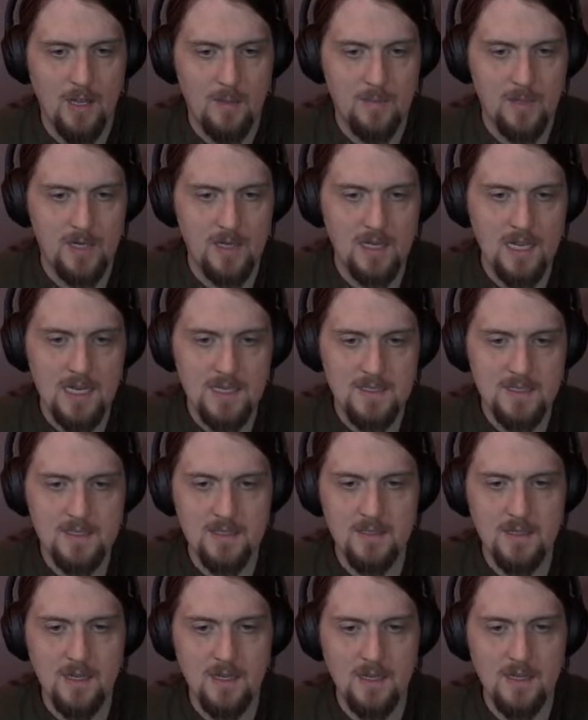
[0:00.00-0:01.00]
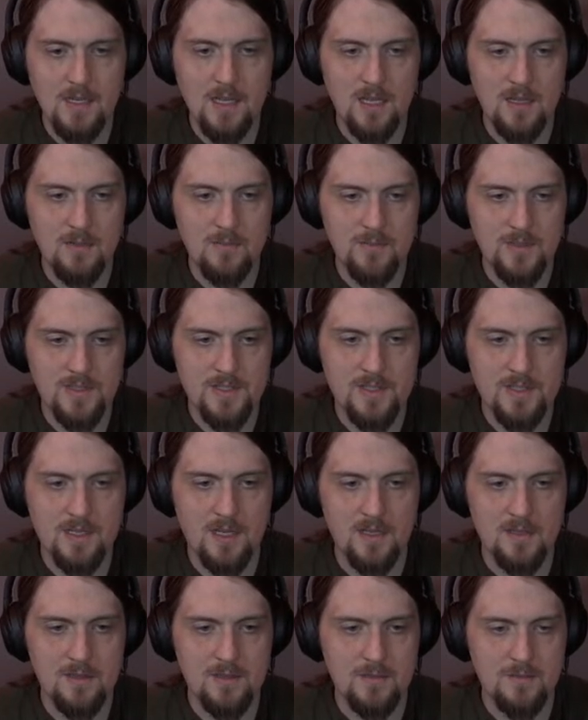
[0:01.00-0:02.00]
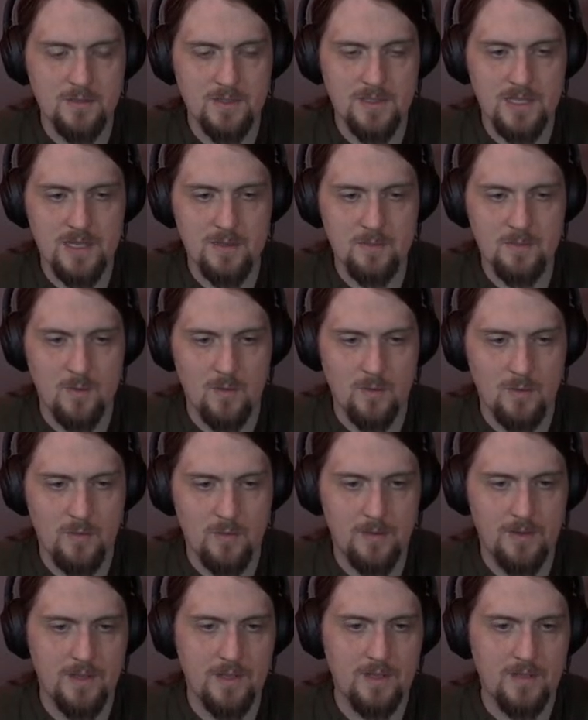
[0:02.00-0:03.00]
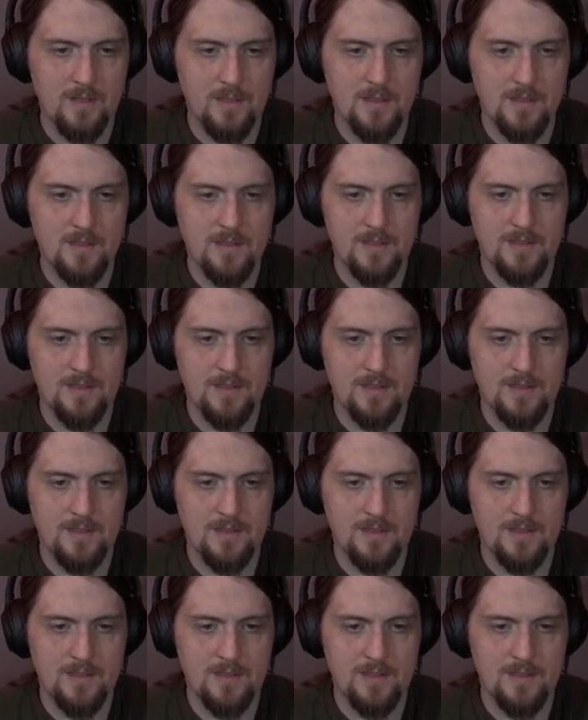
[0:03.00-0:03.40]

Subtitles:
But alas, a day came when Scotland was at war with England,